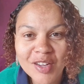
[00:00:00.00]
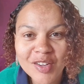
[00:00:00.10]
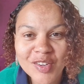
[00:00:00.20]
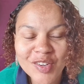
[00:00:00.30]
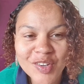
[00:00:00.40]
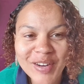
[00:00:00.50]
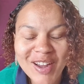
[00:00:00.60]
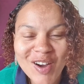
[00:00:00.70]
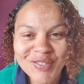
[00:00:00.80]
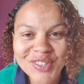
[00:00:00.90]
Good great
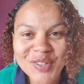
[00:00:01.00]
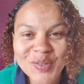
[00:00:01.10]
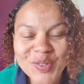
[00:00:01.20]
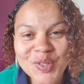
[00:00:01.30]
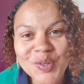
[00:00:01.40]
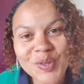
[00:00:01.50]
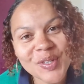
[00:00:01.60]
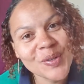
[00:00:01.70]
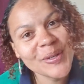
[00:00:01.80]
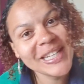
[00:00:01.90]
afternoon to
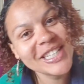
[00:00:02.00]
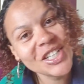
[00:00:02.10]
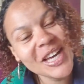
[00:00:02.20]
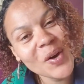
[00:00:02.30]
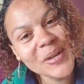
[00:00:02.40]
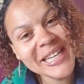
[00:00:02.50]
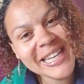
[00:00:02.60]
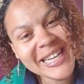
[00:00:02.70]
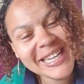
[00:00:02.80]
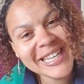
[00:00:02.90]
you. It's your girl
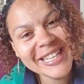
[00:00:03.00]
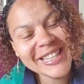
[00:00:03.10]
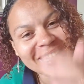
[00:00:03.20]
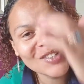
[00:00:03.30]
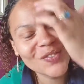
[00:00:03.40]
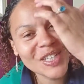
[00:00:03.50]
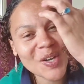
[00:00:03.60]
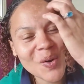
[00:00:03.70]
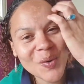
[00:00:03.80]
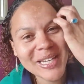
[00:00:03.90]
Keely. This
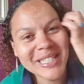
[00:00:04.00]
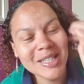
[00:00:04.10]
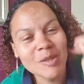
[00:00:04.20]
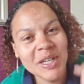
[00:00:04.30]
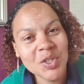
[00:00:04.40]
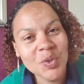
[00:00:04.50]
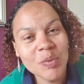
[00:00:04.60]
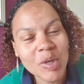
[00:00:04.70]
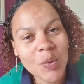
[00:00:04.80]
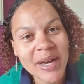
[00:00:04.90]
video is a special
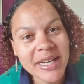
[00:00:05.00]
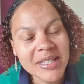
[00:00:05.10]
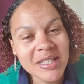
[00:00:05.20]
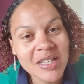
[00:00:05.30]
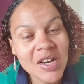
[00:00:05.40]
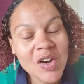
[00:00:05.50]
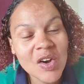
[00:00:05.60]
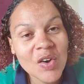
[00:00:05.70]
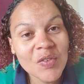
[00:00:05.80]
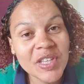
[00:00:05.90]
request
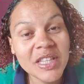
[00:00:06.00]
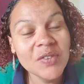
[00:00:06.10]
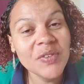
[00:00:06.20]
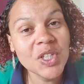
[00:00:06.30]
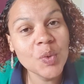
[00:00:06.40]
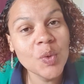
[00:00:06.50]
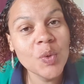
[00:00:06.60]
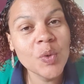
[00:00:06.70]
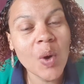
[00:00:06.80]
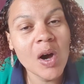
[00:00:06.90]
for the individual
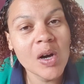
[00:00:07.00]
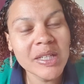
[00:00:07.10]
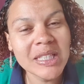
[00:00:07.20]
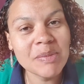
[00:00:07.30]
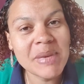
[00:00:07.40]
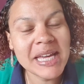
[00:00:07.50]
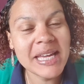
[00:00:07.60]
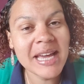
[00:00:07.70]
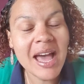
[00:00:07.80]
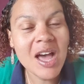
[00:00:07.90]
who asked
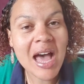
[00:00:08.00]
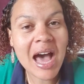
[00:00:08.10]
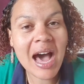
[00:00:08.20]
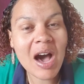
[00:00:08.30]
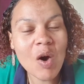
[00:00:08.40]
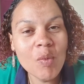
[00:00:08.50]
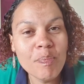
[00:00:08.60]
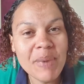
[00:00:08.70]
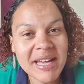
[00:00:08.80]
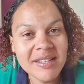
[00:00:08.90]
me how
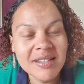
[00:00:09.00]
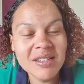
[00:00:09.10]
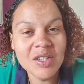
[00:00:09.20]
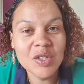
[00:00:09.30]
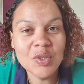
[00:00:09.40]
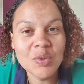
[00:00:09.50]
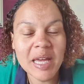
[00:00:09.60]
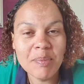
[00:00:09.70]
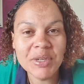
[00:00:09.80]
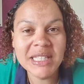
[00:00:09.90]
best do
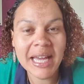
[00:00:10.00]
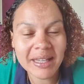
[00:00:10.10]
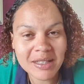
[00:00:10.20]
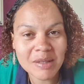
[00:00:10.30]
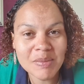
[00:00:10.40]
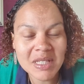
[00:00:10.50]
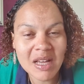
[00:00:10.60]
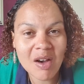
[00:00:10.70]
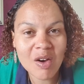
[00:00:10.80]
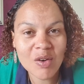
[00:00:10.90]
they protect
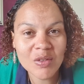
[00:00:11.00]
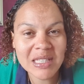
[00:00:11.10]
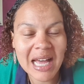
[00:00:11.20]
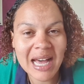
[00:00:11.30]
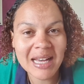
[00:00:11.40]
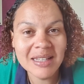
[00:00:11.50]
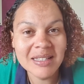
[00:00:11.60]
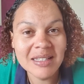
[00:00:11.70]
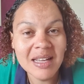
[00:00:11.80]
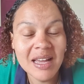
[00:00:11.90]
themselves,
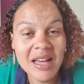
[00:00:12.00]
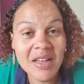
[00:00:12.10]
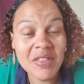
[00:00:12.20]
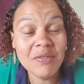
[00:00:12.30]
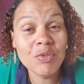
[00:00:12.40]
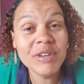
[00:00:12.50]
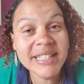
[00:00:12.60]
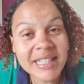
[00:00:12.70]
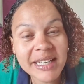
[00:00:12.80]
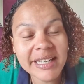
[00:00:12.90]
as they've
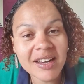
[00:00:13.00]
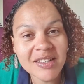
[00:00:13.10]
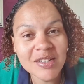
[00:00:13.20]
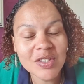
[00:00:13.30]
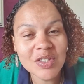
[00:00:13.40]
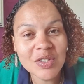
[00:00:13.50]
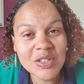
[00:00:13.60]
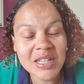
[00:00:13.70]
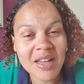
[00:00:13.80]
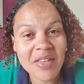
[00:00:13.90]
recently
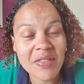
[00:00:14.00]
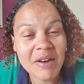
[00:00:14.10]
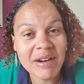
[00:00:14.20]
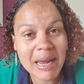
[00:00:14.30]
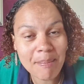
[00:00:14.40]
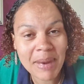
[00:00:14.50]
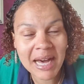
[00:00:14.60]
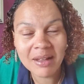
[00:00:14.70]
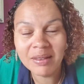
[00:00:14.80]
understood that they're an empath,